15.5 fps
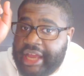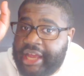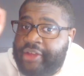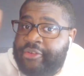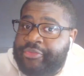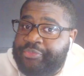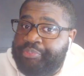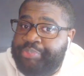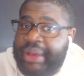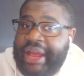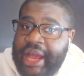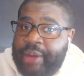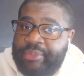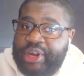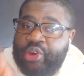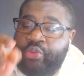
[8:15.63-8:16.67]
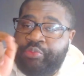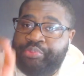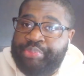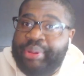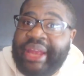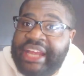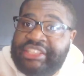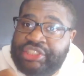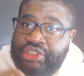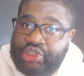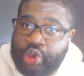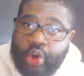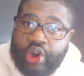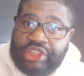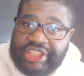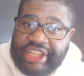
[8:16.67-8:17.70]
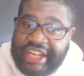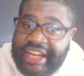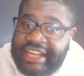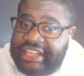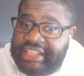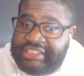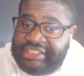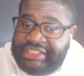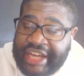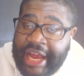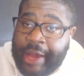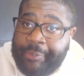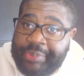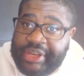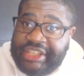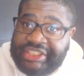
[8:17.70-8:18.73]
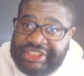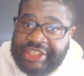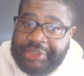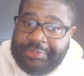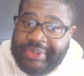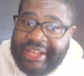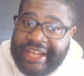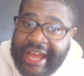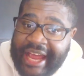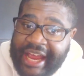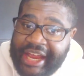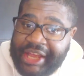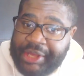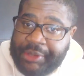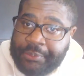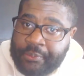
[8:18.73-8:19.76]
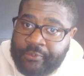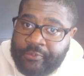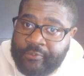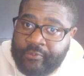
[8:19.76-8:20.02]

If Bama beats Georgia in a championship game,